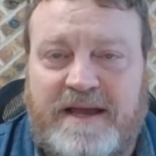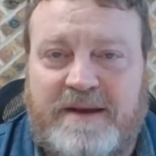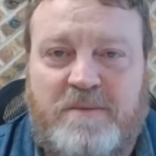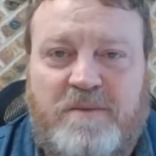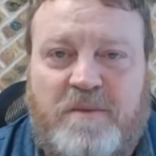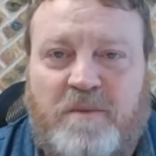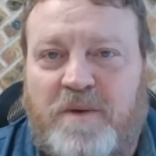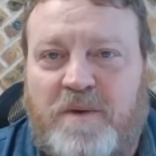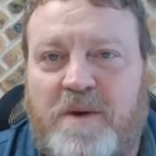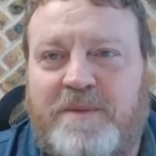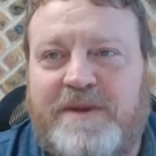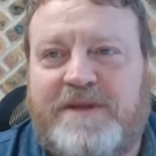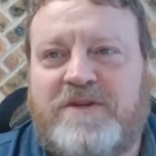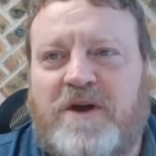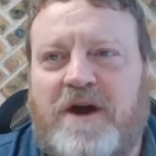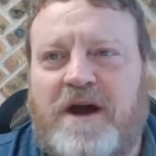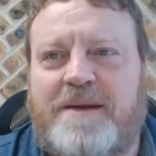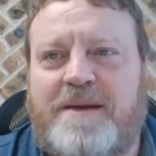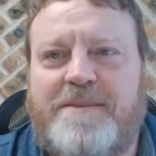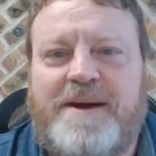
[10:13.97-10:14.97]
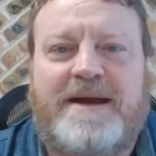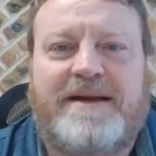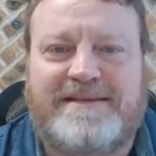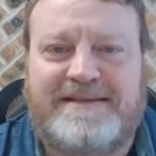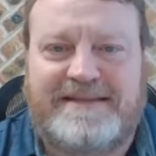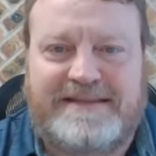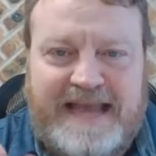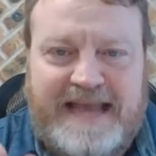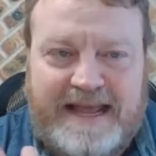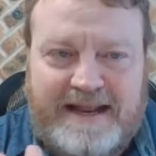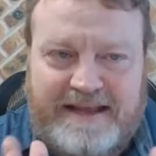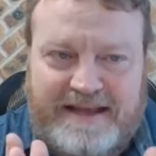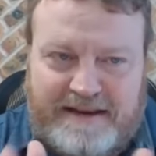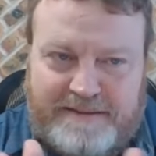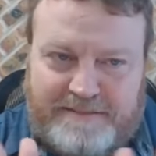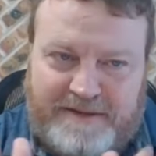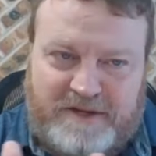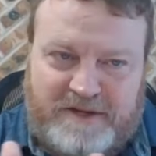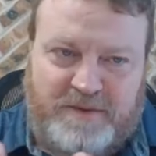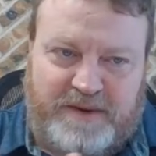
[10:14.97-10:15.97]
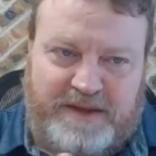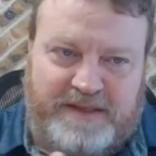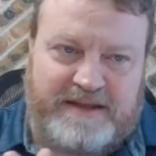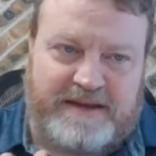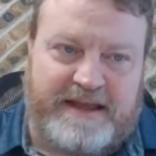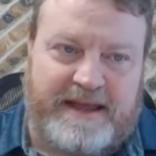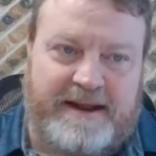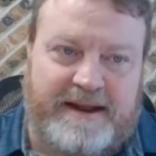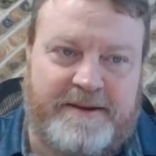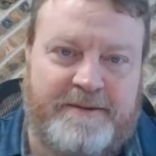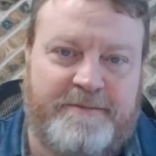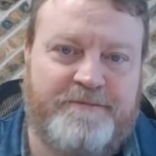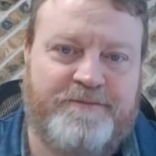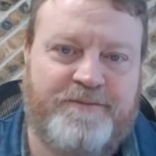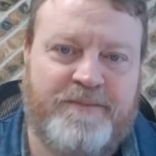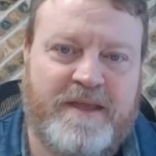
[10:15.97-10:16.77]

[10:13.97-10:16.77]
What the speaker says: And what we talk about is data in between the data.